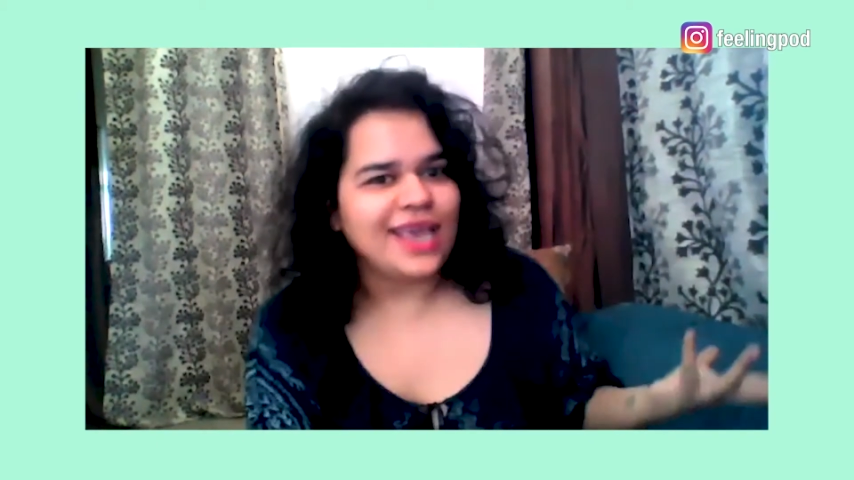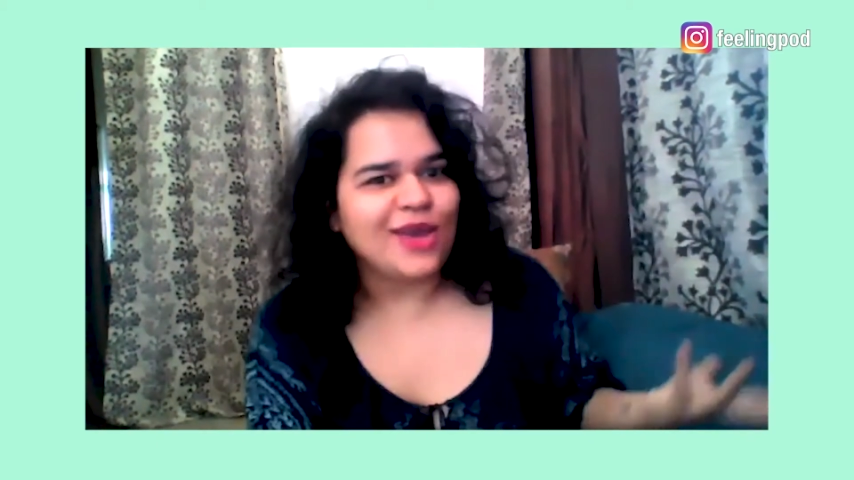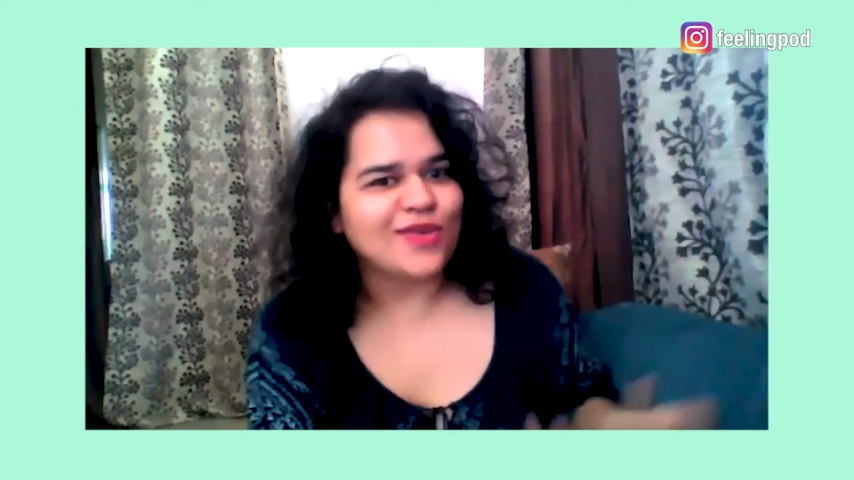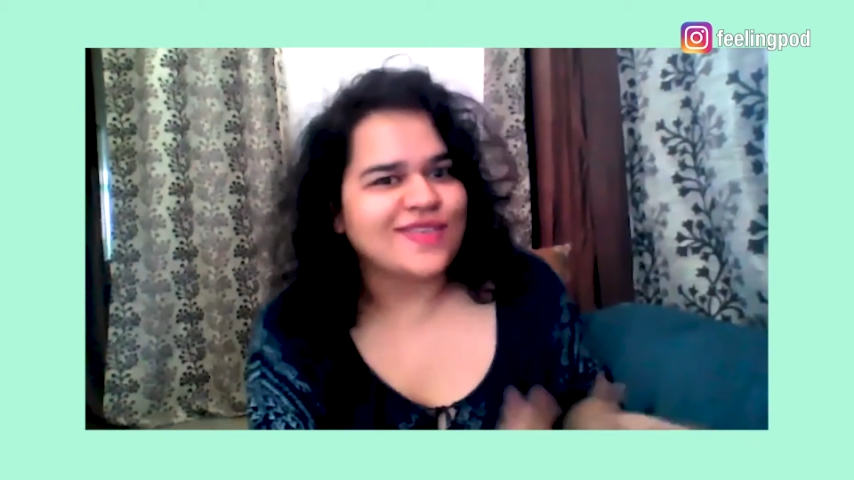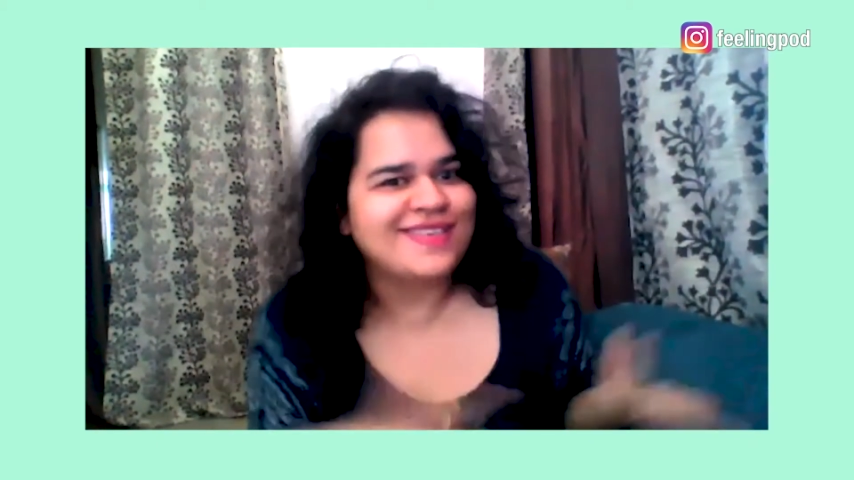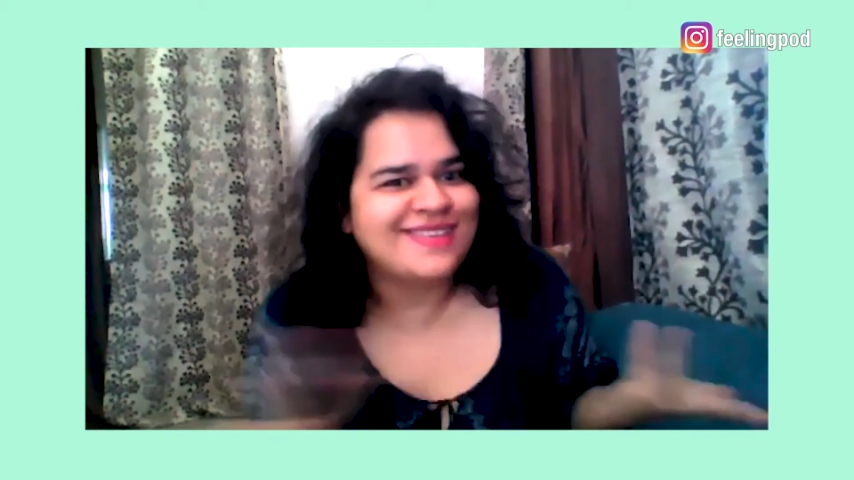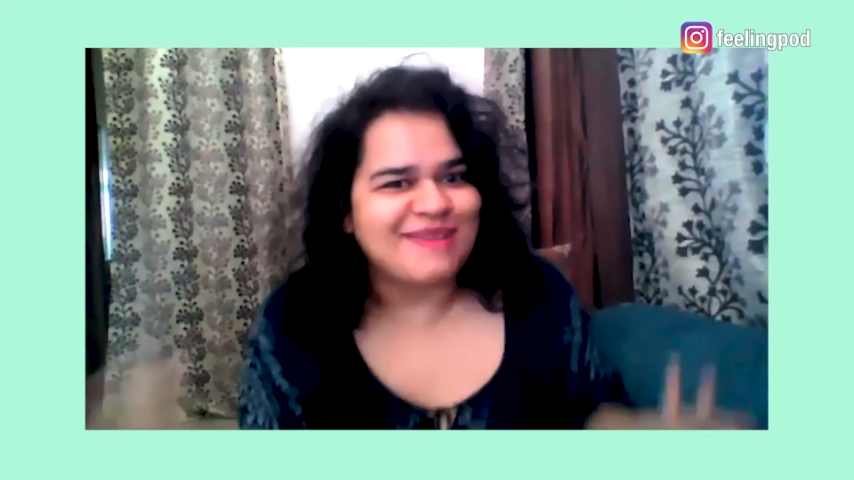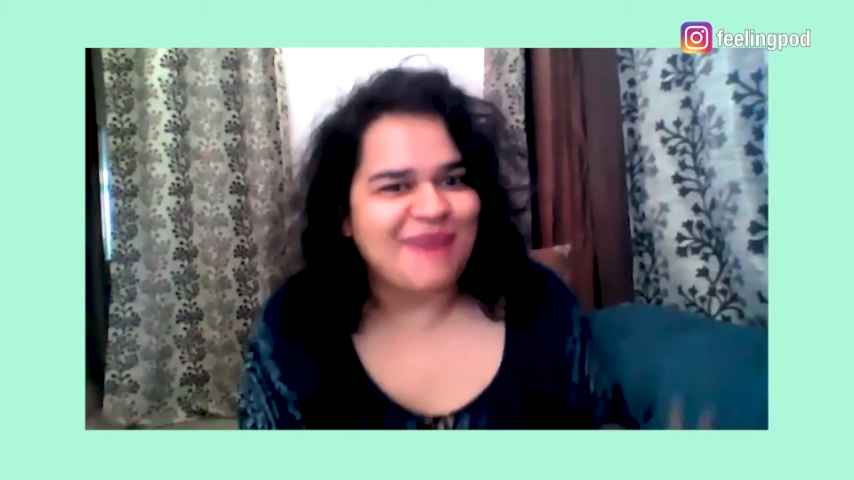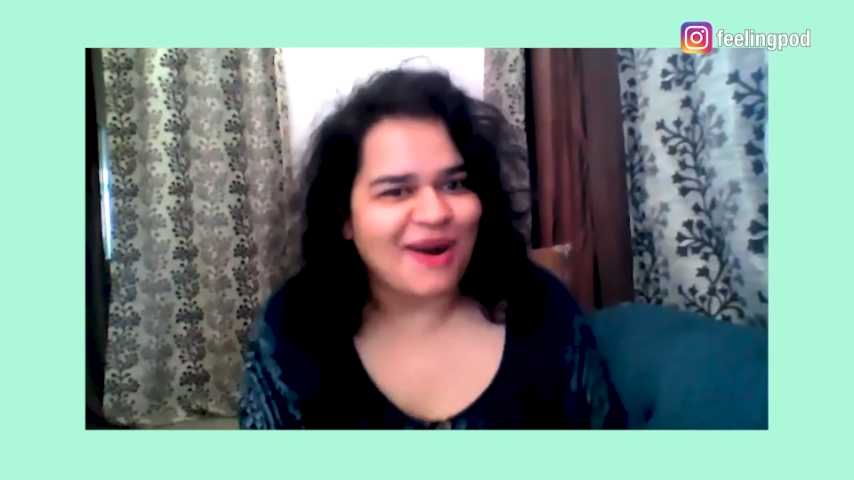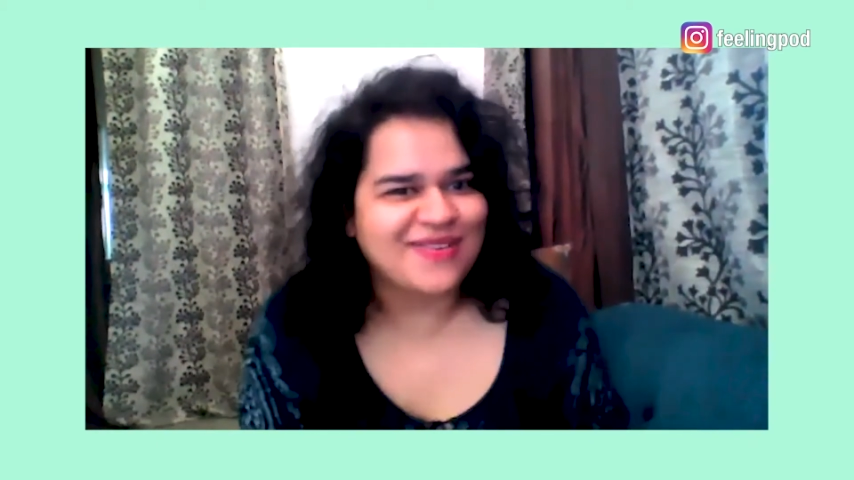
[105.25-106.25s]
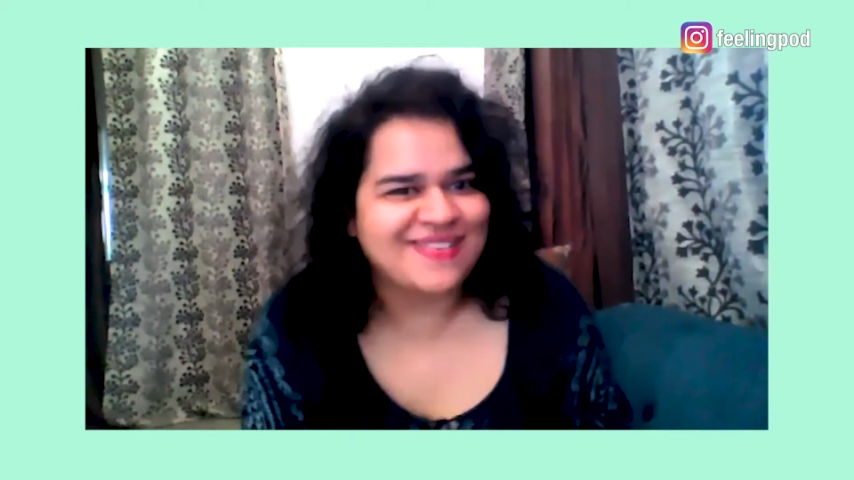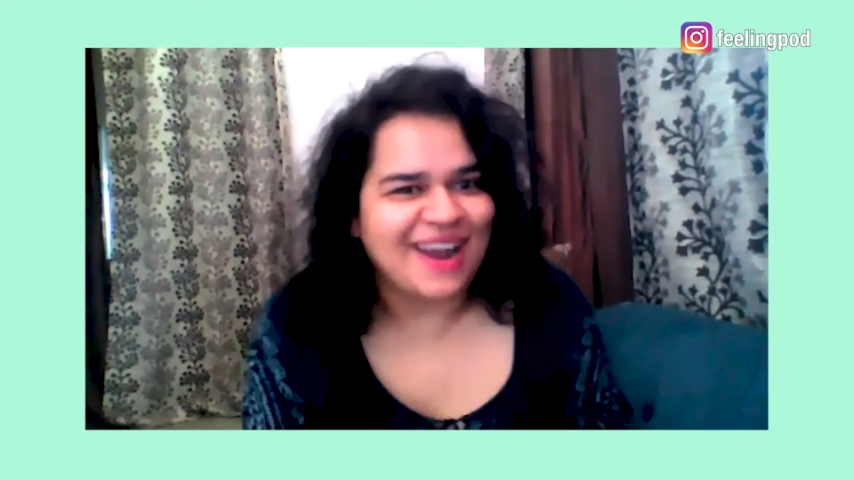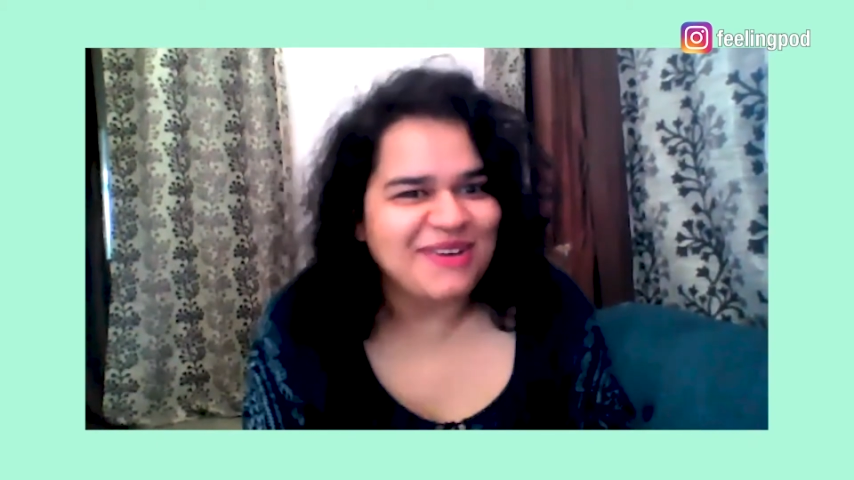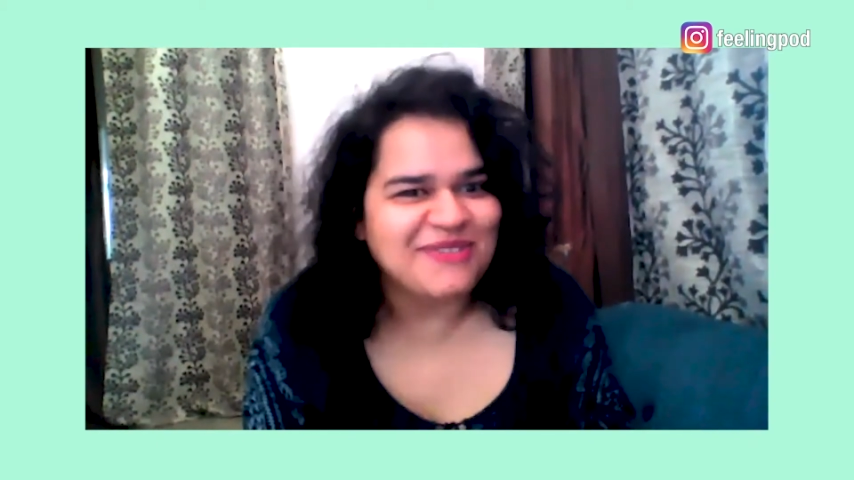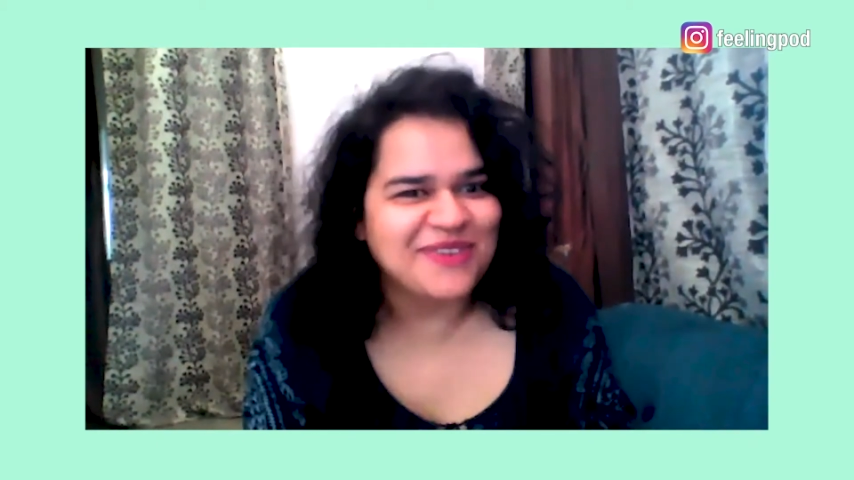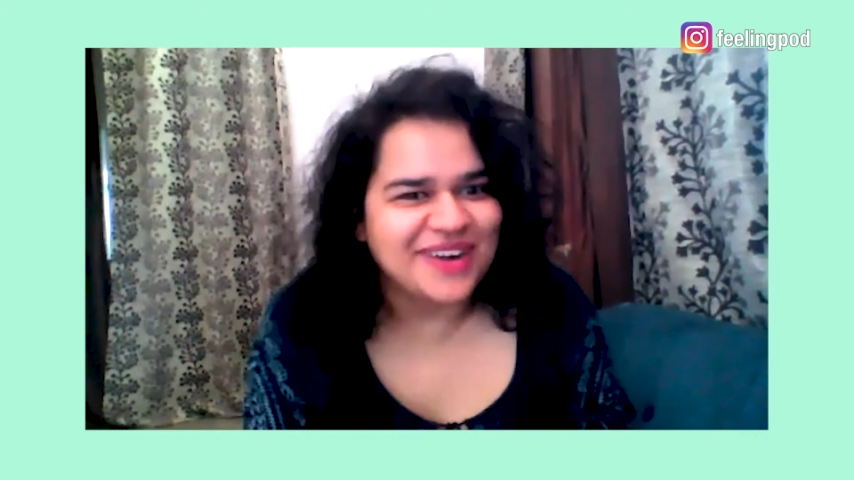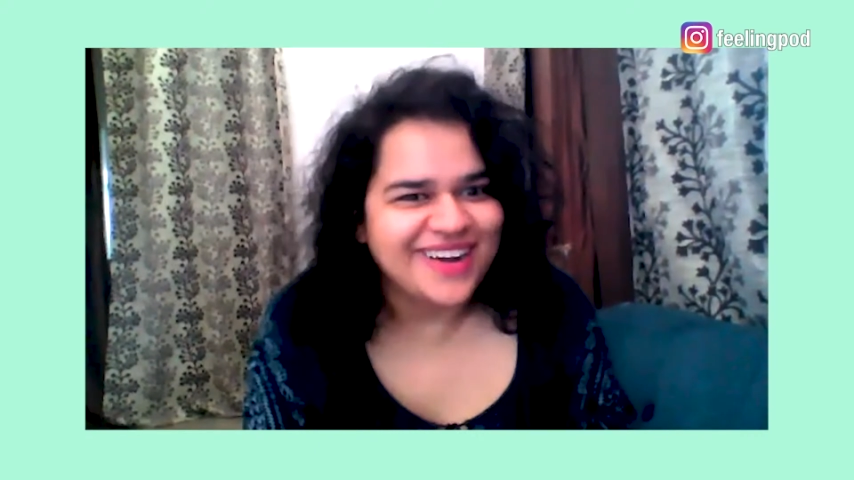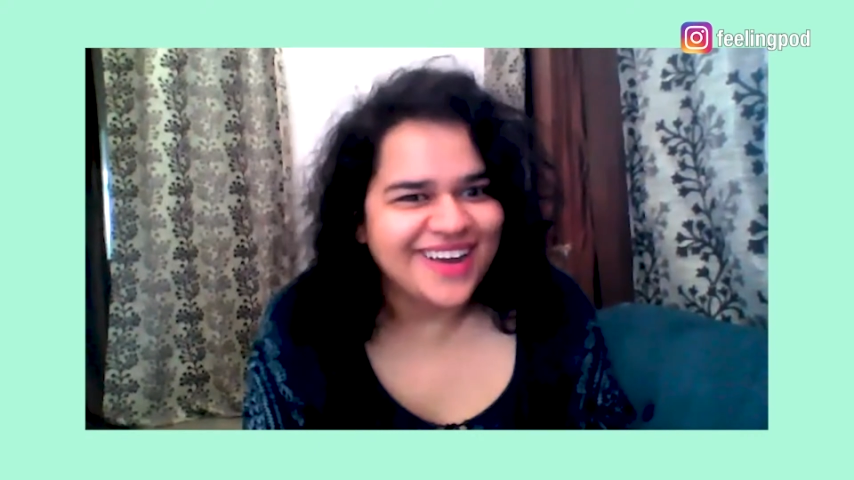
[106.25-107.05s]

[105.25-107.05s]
ecosystem outside of it.